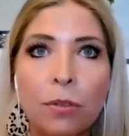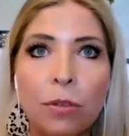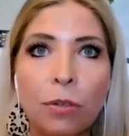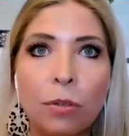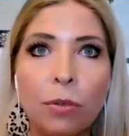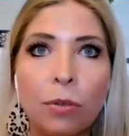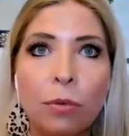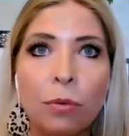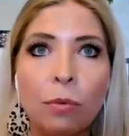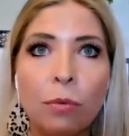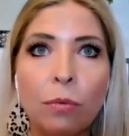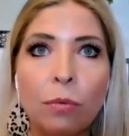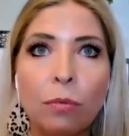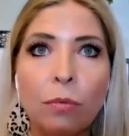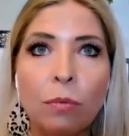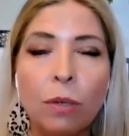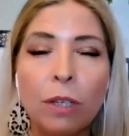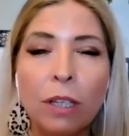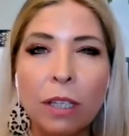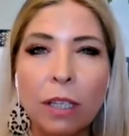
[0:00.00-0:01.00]
to
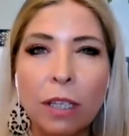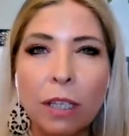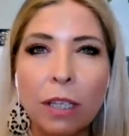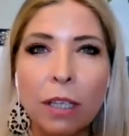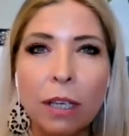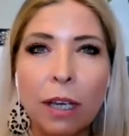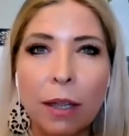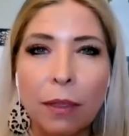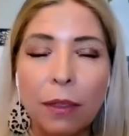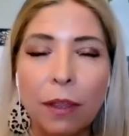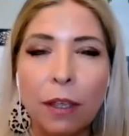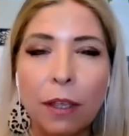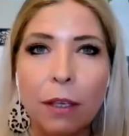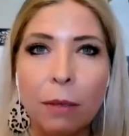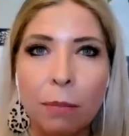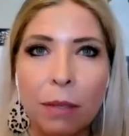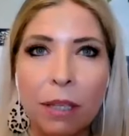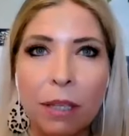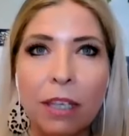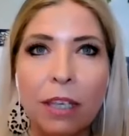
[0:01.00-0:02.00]
really, I think
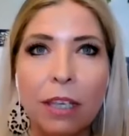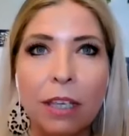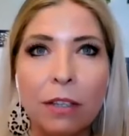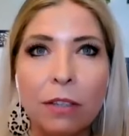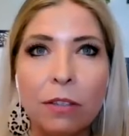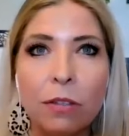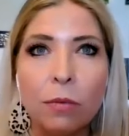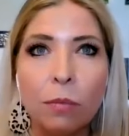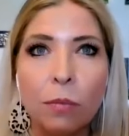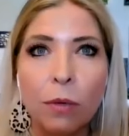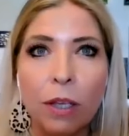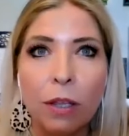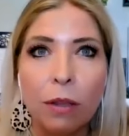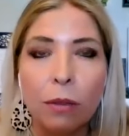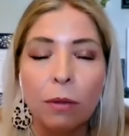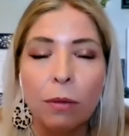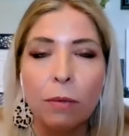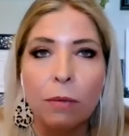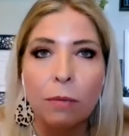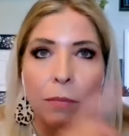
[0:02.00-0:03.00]
it begins
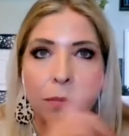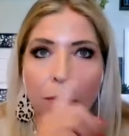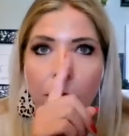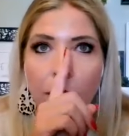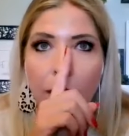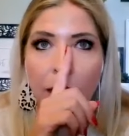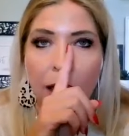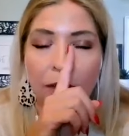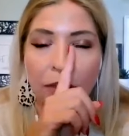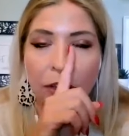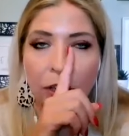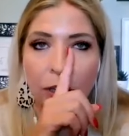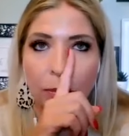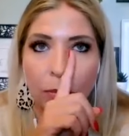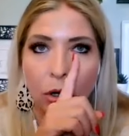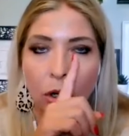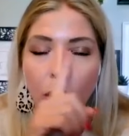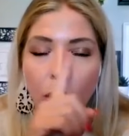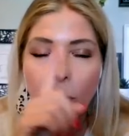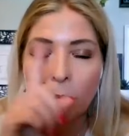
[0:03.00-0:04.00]
with having a
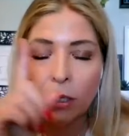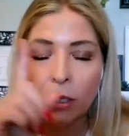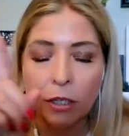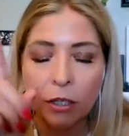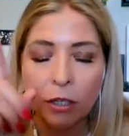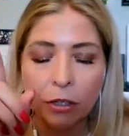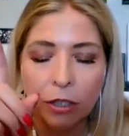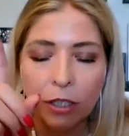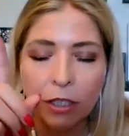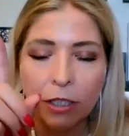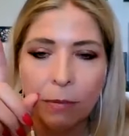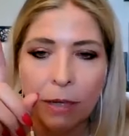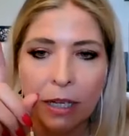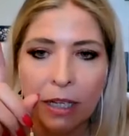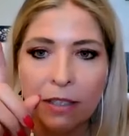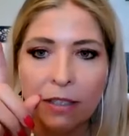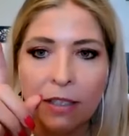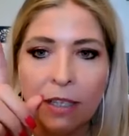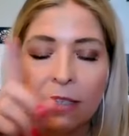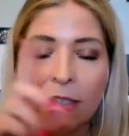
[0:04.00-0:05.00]
more open and curious
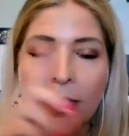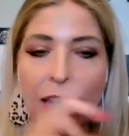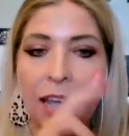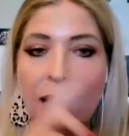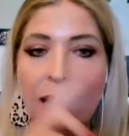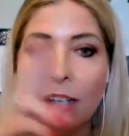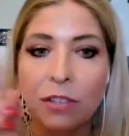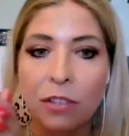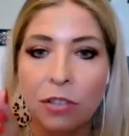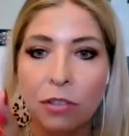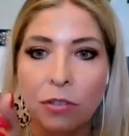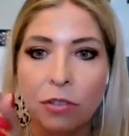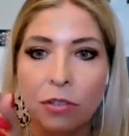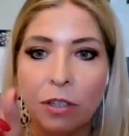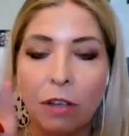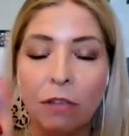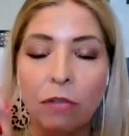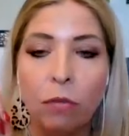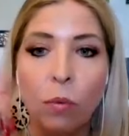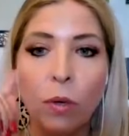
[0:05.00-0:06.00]
mindset to ask
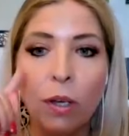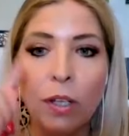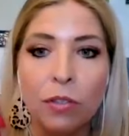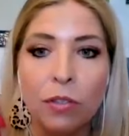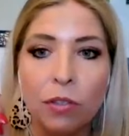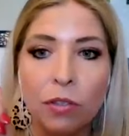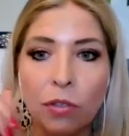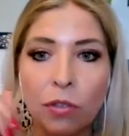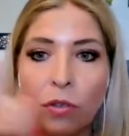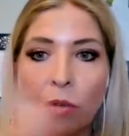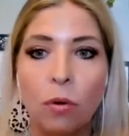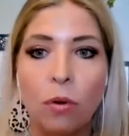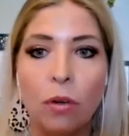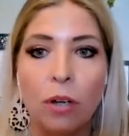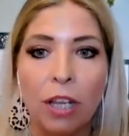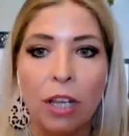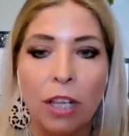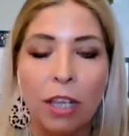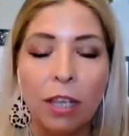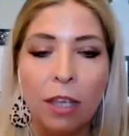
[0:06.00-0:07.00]
yourself, what
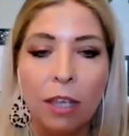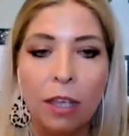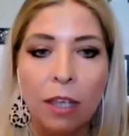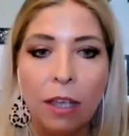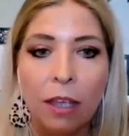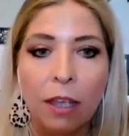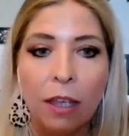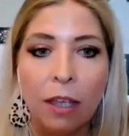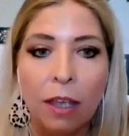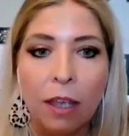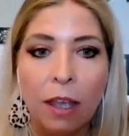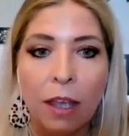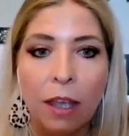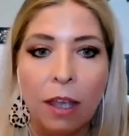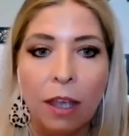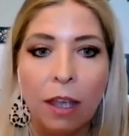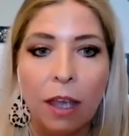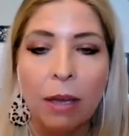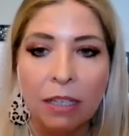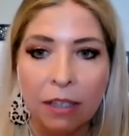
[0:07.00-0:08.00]
story
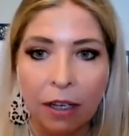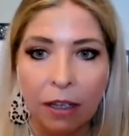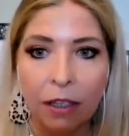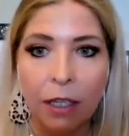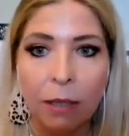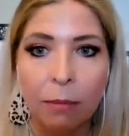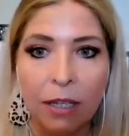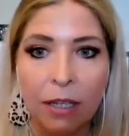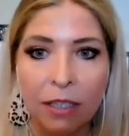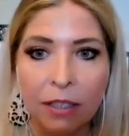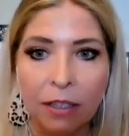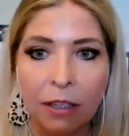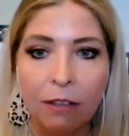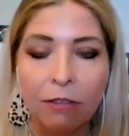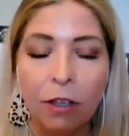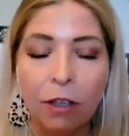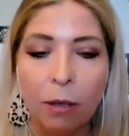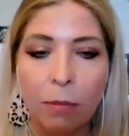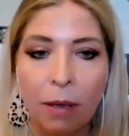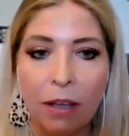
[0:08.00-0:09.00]
am I telling
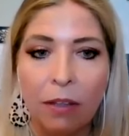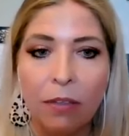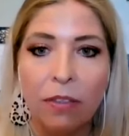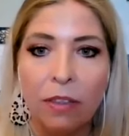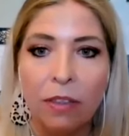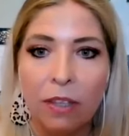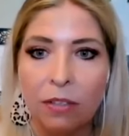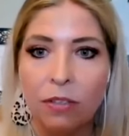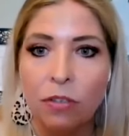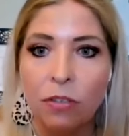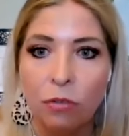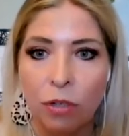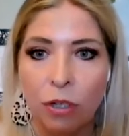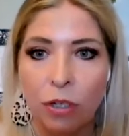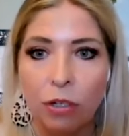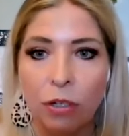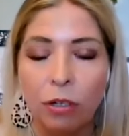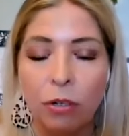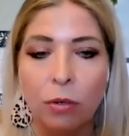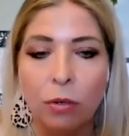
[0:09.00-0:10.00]
myself about this
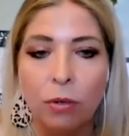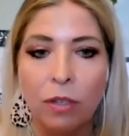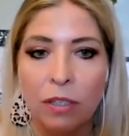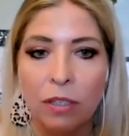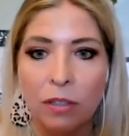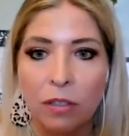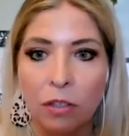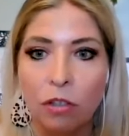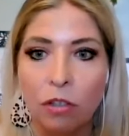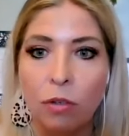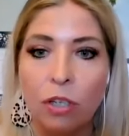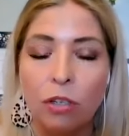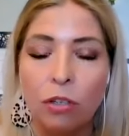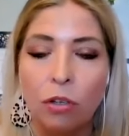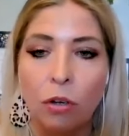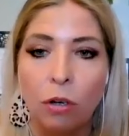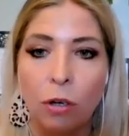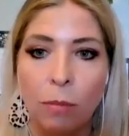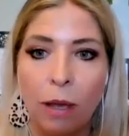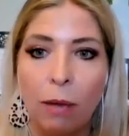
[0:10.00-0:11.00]
trigger or this
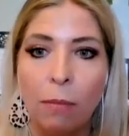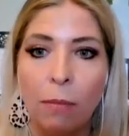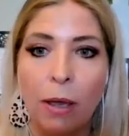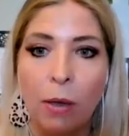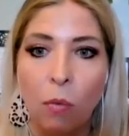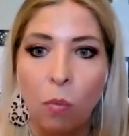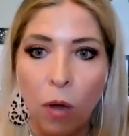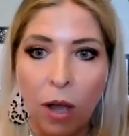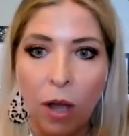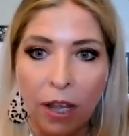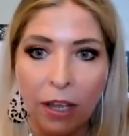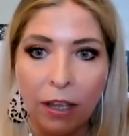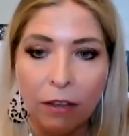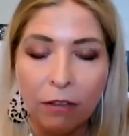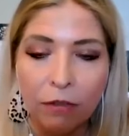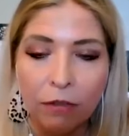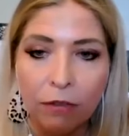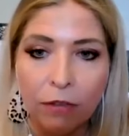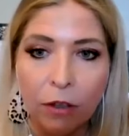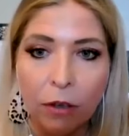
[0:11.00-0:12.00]
situation or about my
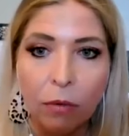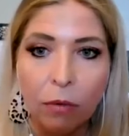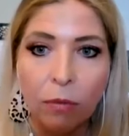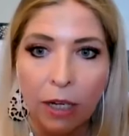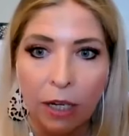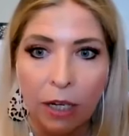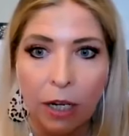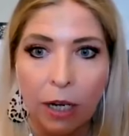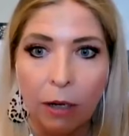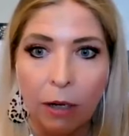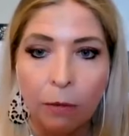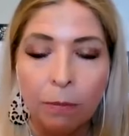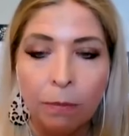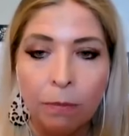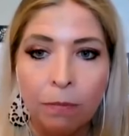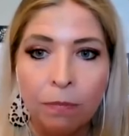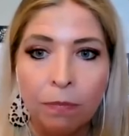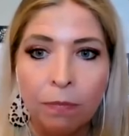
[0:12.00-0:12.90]
wife right now?